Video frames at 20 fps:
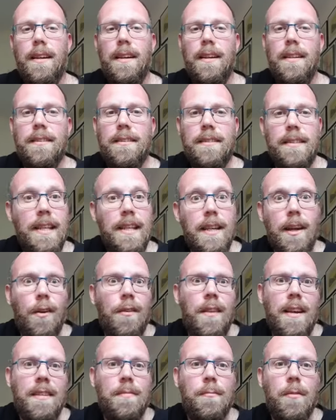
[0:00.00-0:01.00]
So there you go,
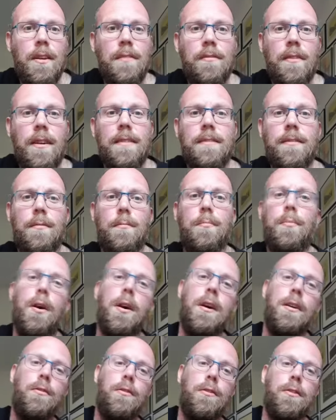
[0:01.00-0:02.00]
that's my advice on
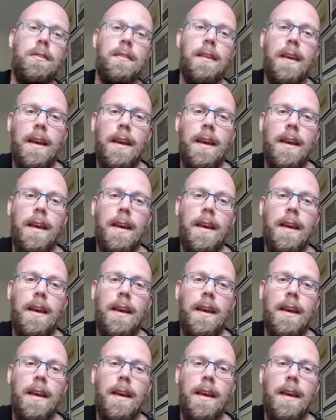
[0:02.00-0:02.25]
bar chords.